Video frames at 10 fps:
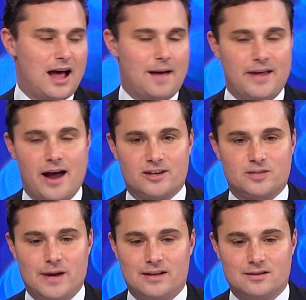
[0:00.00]
They are
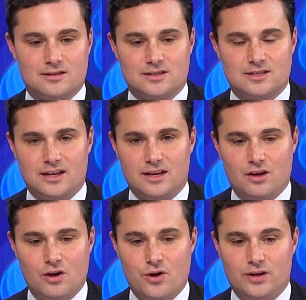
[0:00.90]
expected to see
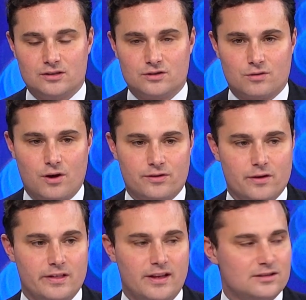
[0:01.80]
earnings growth
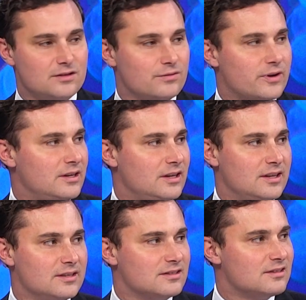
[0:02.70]
over the next 3
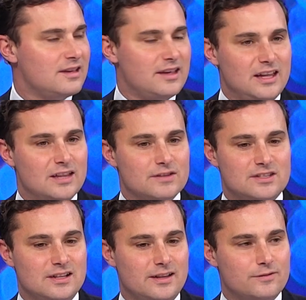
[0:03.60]
years in the
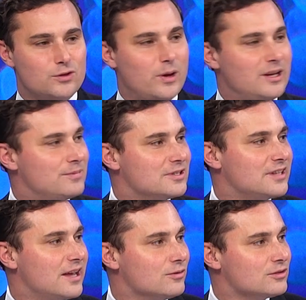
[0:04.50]
vicinity of
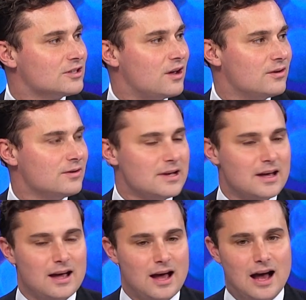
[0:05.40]
20% or so.
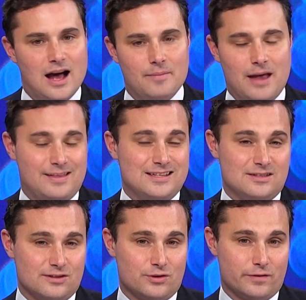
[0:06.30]
This
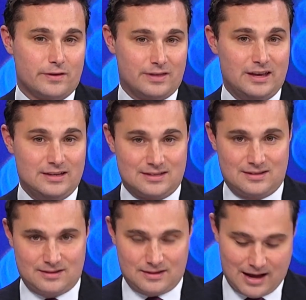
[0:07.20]
is at these
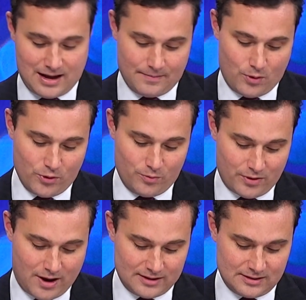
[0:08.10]
oil
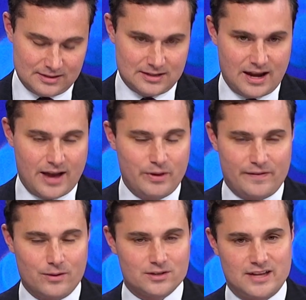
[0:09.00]
prices today. We've
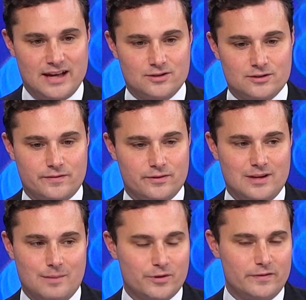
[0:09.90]
held Santos for a
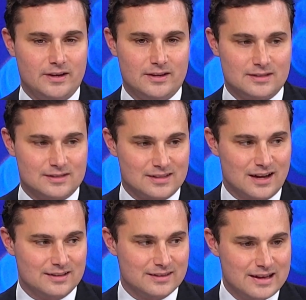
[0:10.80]
number of years. It's
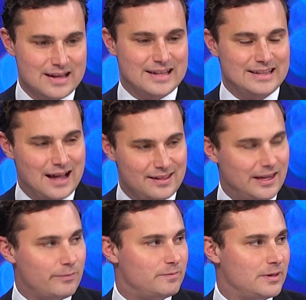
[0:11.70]
done
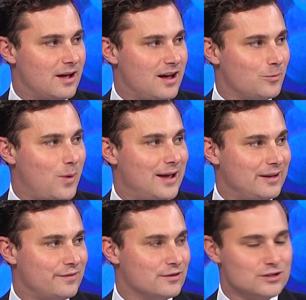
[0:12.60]
nothing. We've been kind of
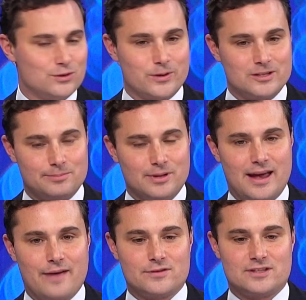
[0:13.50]
waiting for the story to
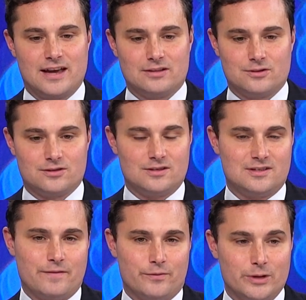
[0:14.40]
play out for Santos, so it's
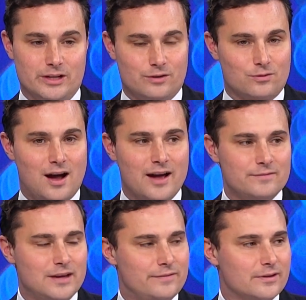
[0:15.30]
never really
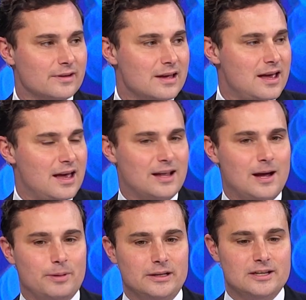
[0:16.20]
arrived. Even a
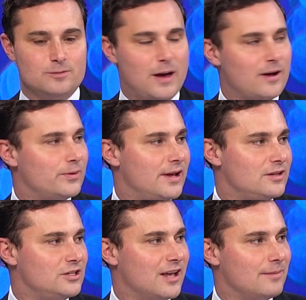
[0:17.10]
couple of years back when
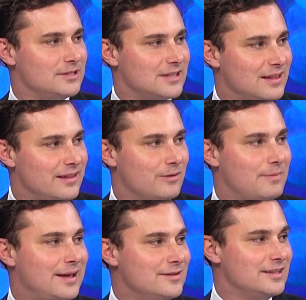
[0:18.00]
energy companies had their
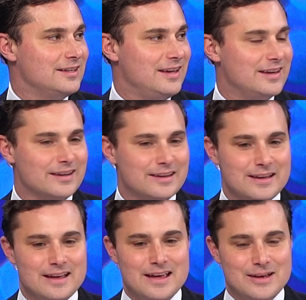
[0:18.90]
amazing year,
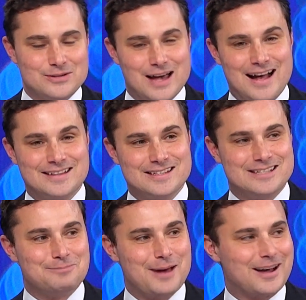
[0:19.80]
it was hard to
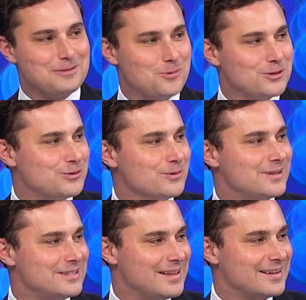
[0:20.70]
sit back and watch all
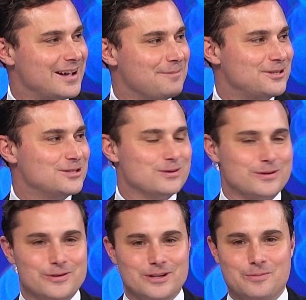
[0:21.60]
these other companies
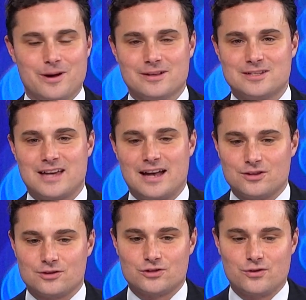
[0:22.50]
doing really well and
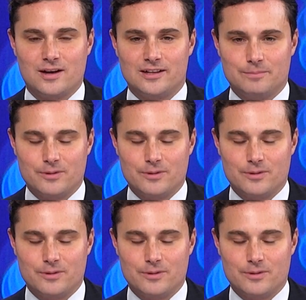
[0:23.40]
Santos struggling.